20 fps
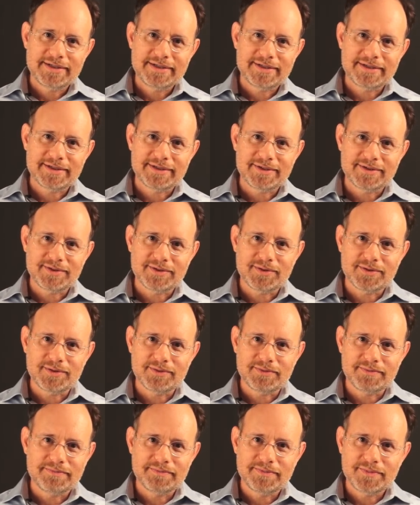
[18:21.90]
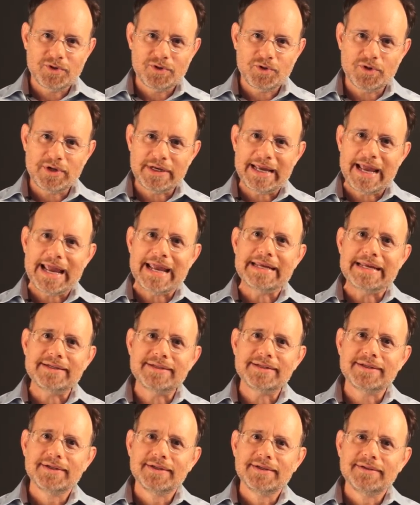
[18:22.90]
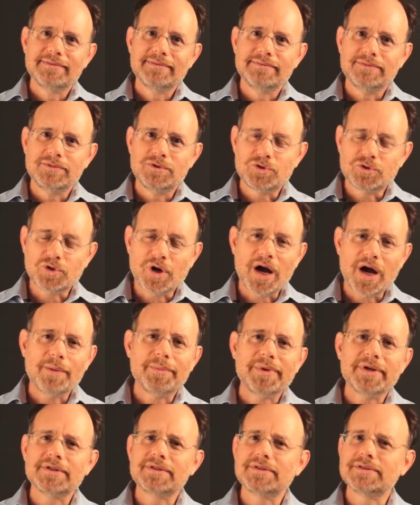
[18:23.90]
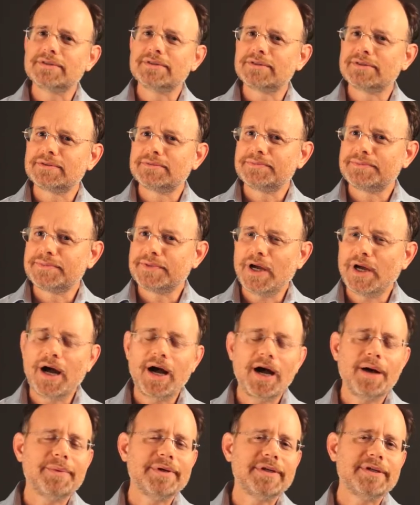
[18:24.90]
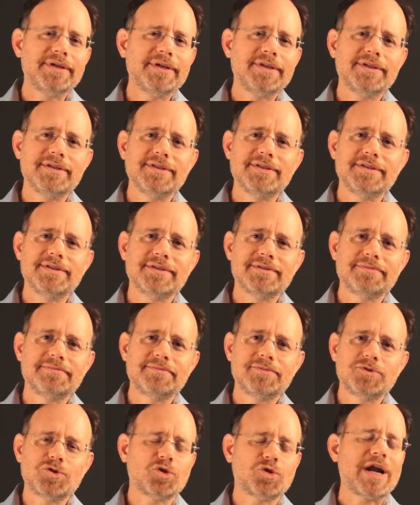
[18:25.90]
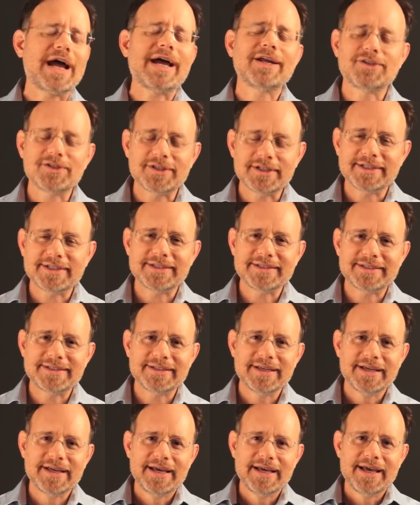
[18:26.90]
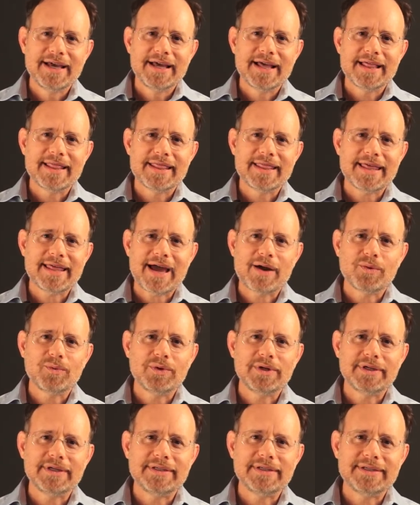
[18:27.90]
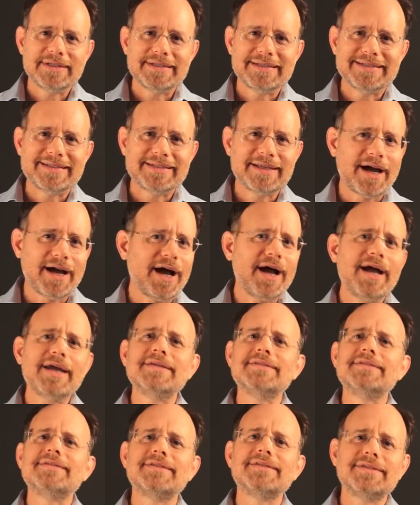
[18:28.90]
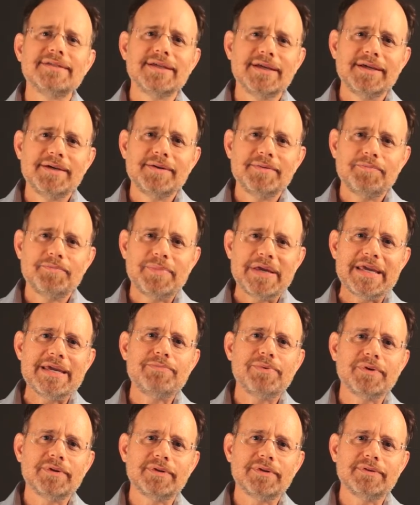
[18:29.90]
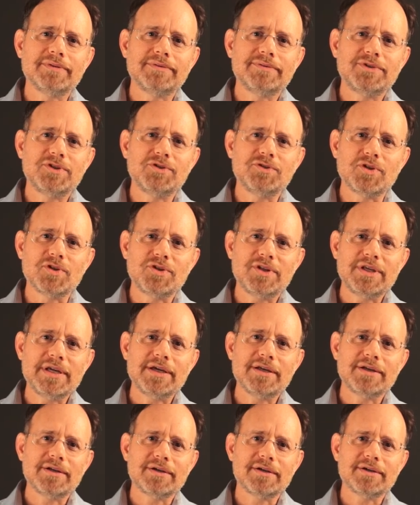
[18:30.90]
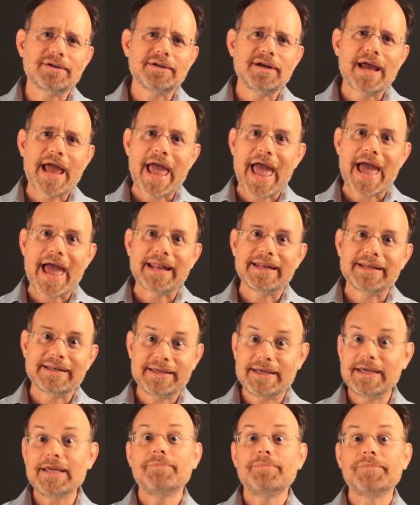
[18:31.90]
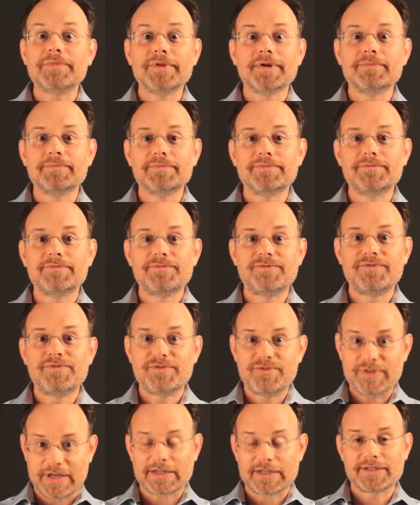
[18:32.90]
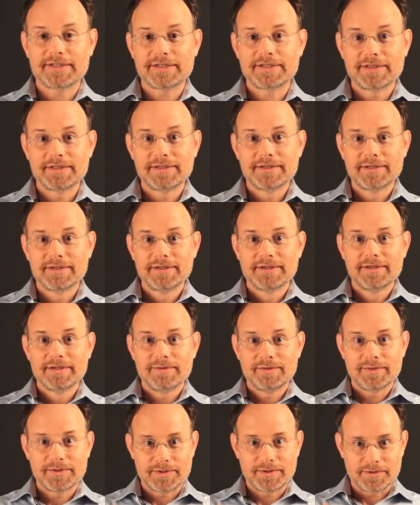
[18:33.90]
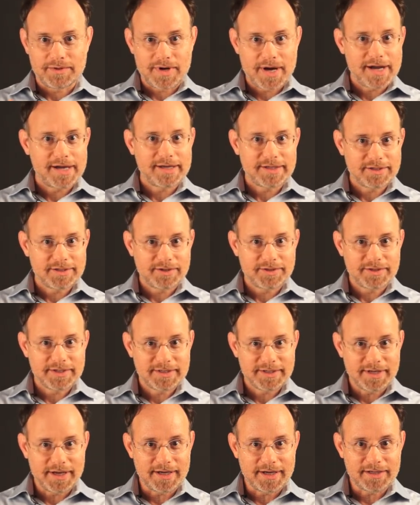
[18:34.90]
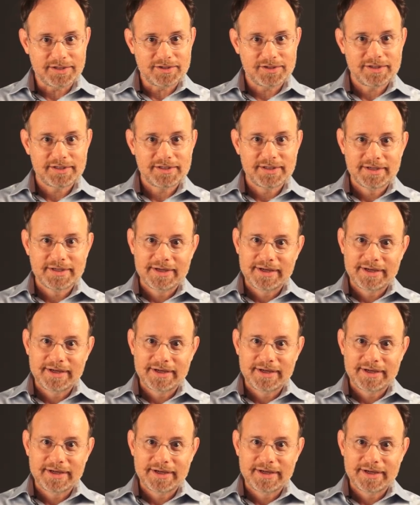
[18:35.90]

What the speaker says: to create dramas, comedies, tragedies that would entice people to the theater and keep them fixed with their eyes on the stage